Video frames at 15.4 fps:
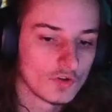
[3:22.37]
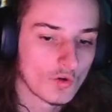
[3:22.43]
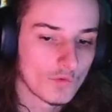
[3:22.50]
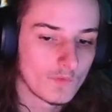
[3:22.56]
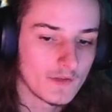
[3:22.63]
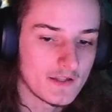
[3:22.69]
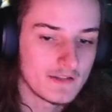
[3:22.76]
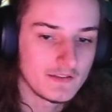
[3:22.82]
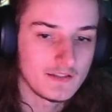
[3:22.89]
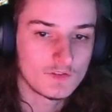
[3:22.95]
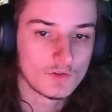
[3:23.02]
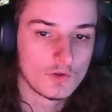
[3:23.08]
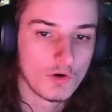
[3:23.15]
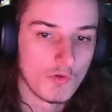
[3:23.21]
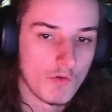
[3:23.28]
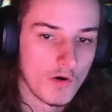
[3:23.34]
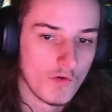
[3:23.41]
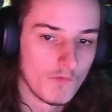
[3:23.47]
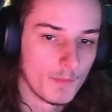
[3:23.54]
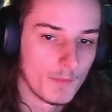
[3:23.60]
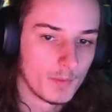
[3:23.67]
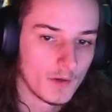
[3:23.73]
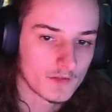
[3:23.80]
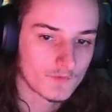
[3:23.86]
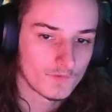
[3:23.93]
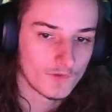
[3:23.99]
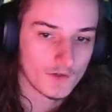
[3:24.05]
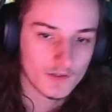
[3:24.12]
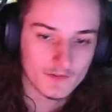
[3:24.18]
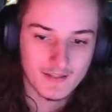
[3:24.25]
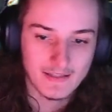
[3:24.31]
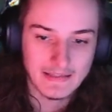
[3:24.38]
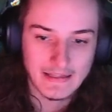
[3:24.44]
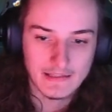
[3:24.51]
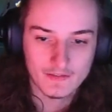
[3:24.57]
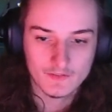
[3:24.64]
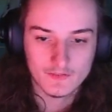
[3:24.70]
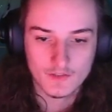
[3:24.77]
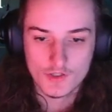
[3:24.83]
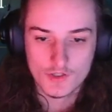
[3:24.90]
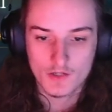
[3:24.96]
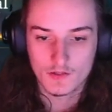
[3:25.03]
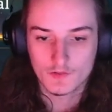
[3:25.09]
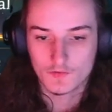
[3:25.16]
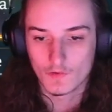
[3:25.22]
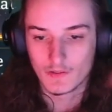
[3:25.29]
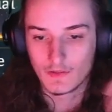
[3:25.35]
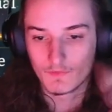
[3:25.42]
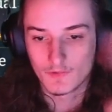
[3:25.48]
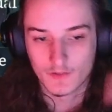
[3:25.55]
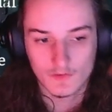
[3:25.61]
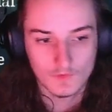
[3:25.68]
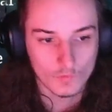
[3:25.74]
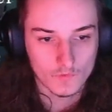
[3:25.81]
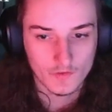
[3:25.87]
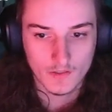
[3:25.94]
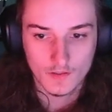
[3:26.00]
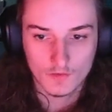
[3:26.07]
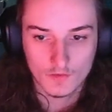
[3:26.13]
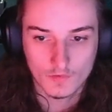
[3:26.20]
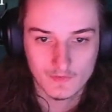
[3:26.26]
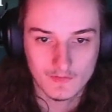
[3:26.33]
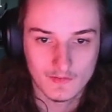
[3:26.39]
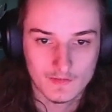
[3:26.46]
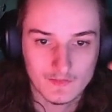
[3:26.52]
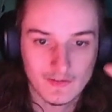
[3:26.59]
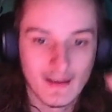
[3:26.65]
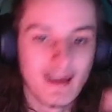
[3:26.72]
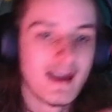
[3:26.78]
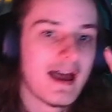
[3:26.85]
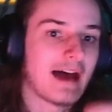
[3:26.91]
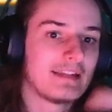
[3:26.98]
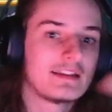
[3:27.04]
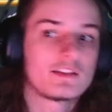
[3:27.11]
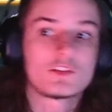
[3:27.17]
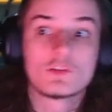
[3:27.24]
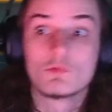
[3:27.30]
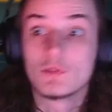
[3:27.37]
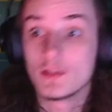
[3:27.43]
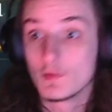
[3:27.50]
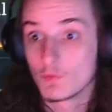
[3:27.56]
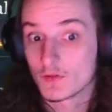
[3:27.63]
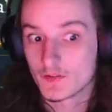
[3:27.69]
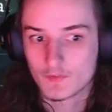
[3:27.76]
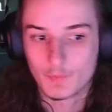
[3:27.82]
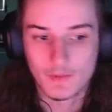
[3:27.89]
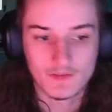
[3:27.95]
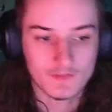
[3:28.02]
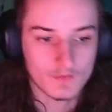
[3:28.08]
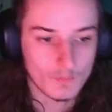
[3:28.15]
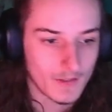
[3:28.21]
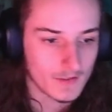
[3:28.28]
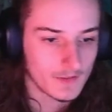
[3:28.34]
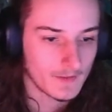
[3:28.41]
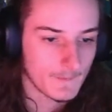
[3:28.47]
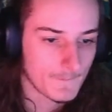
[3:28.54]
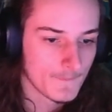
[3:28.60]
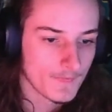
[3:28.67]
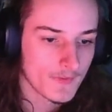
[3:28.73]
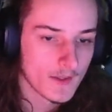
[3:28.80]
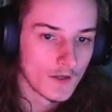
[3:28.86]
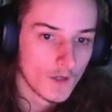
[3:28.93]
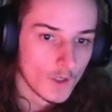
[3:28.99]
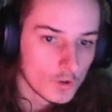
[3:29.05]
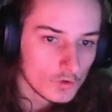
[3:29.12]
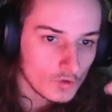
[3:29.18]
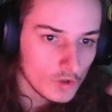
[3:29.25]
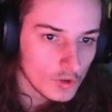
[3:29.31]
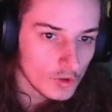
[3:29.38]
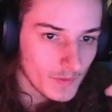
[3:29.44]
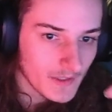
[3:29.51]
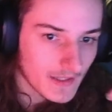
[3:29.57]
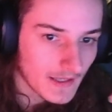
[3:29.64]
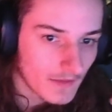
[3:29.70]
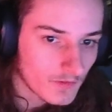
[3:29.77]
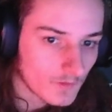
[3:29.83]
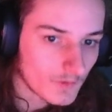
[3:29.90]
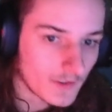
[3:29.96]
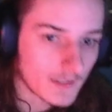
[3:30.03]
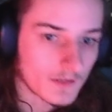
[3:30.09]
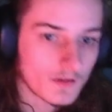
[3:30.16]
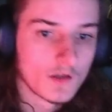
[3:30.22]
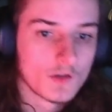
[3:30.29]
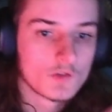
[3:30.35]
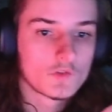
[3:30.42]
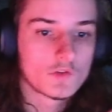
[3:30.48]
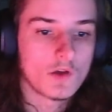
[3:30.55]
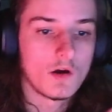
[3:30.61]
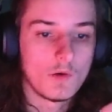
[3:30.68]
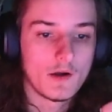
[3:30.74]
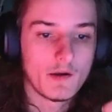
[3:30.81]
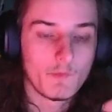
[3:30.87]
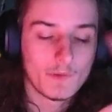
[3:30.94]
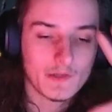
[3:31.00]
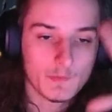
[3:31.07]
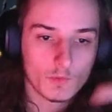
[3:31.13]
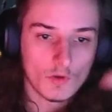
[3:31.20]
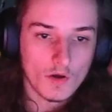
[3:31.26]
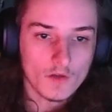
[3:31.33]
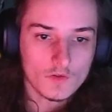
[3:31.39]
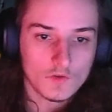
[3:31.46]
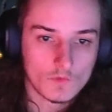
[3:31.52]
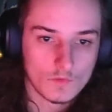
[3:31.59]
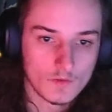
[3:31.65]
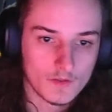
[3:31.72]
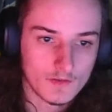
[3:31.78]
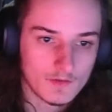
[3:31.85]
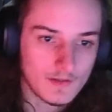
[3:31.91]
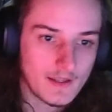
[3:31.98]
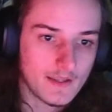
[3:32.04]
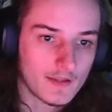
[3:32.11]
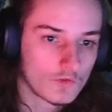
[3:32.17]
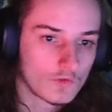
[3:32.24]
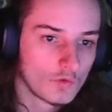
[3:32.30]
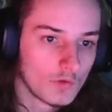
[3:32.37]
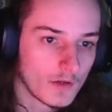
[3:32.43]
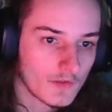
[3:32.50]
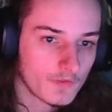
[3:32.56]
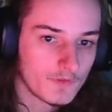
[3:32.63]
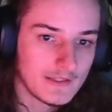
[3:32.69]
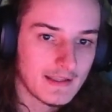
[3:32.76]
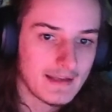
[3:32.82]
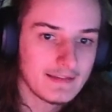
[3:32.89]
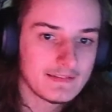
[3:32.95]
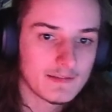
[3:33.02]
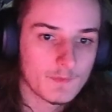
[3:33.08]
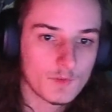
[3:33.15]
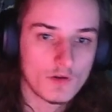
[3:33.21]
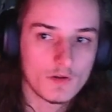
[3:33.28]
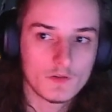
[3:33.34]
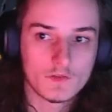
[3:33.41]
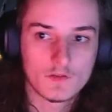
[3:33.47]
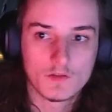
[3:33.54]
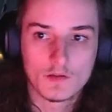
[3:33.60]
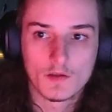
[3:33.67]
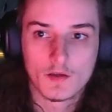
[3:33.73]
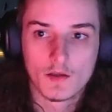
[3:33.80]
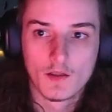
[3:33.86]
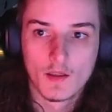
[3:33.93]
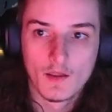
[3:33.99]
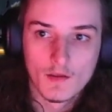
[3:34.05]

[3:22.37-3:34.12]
no real need to go overboard for 10 Alistar shards or even the 2 skill crystals, unless you really want to spend some money. Newbie Gathering. So what I'm going to do in like 2 or 3 days, I'm going to